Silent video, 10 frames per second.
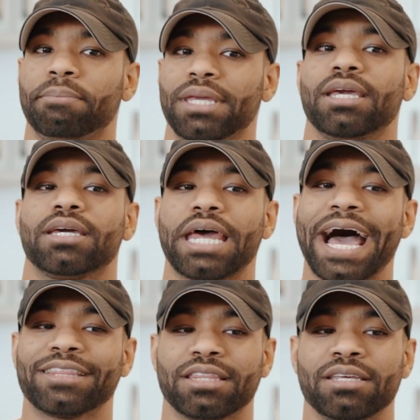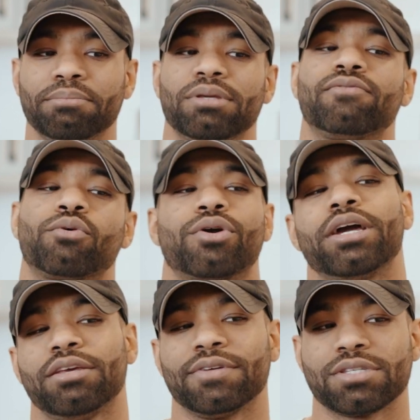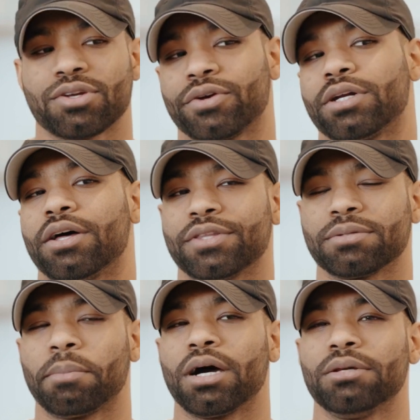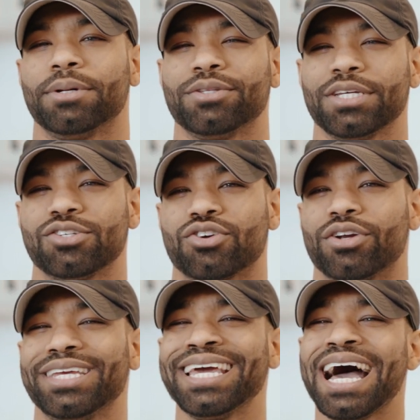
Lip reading: being an athlete before I even started on this bodybuilding journey,